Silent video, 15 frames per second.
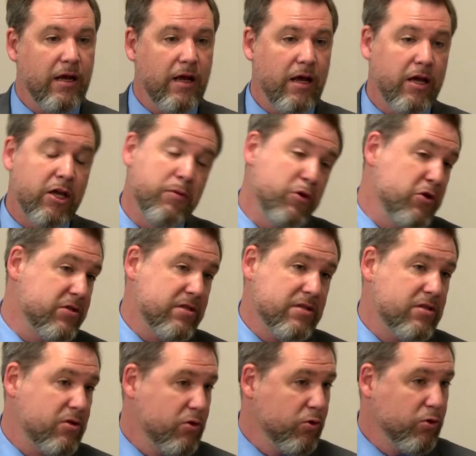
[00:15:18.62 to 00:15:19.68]
Communities and
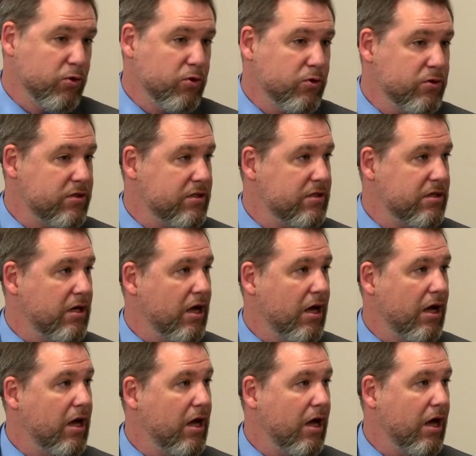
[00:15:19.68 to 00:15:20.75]
Schools,
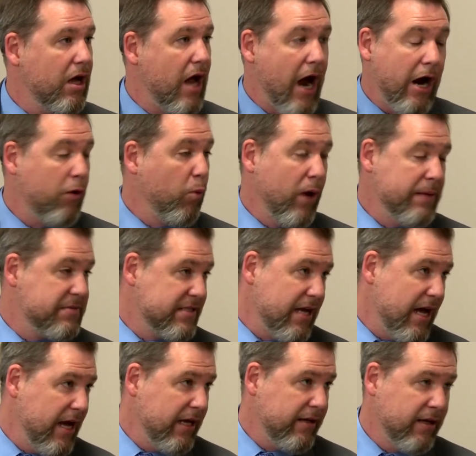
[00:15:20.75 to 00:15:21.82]
our
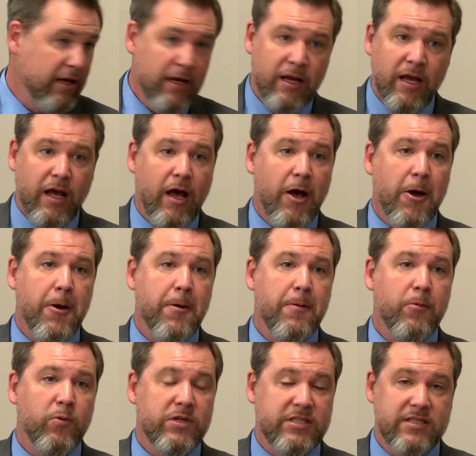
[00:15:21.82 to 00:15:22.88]
website,
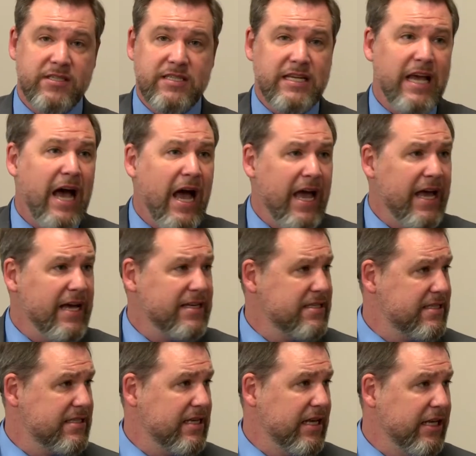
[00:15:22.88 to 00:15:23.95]
which is
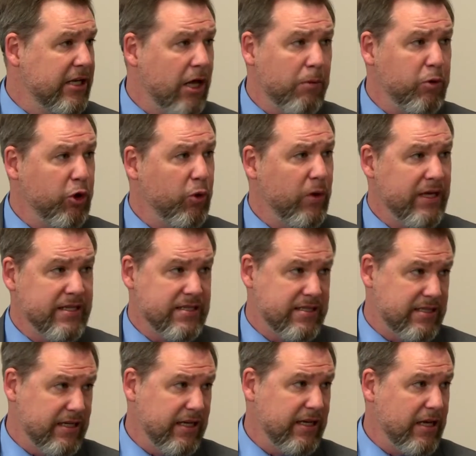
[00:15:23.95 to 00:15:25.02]

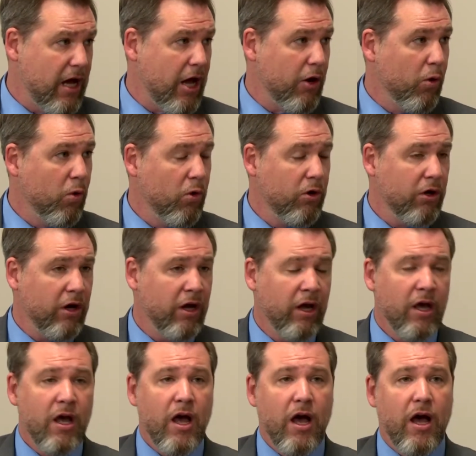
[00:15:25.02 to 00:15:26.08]
cisnwnc.org.
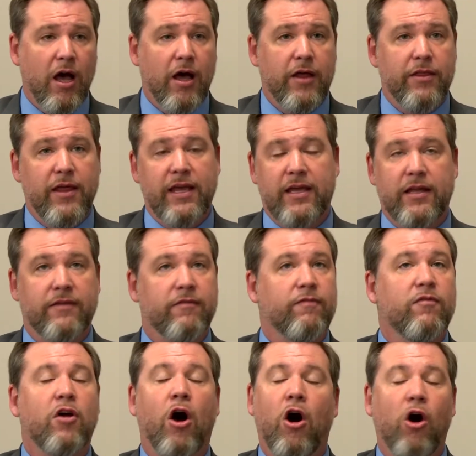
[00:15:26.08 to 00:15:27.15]
They can
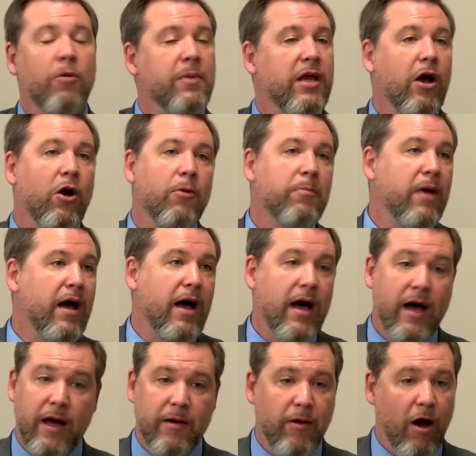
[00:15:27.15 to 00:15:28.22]
call me on
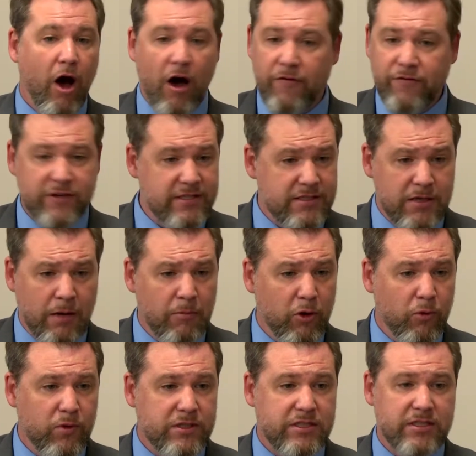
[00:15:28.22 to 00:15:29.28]
my office number,
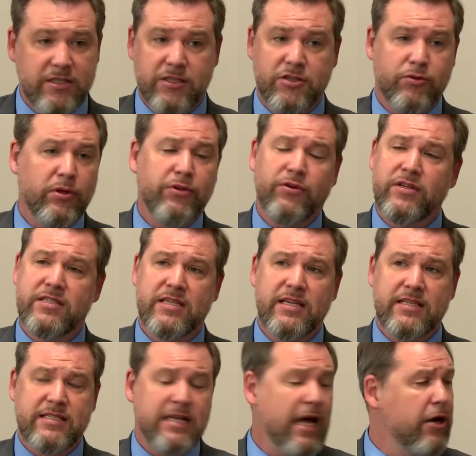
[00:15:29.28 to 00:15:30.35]
which is
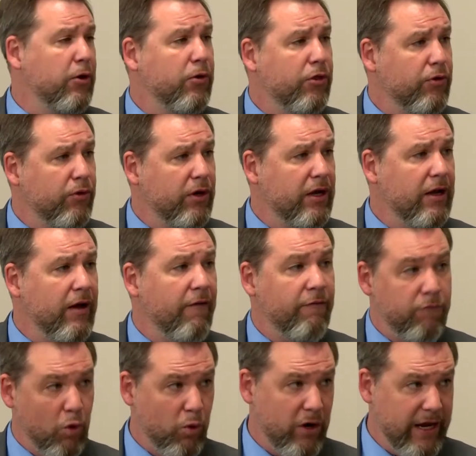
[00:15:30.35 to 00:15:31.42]

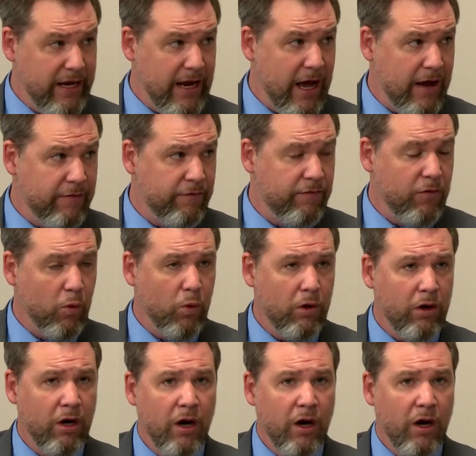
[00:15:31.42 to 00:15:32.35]
336-903-4894.